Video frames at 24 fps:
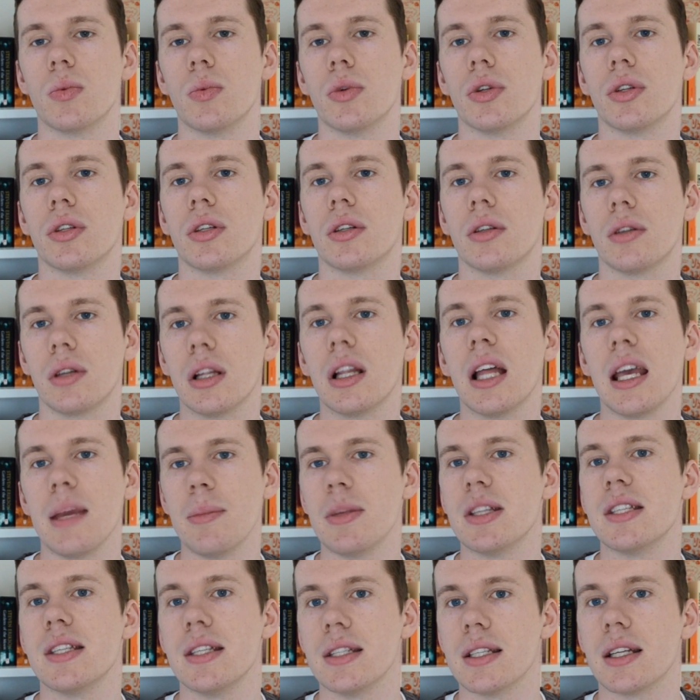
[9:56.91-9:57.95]
would claim
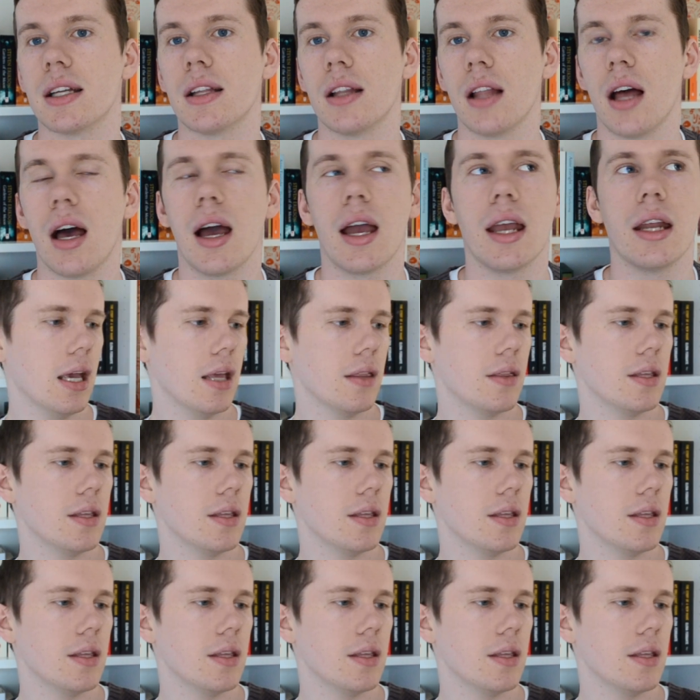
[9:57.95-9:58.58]
it's in decline.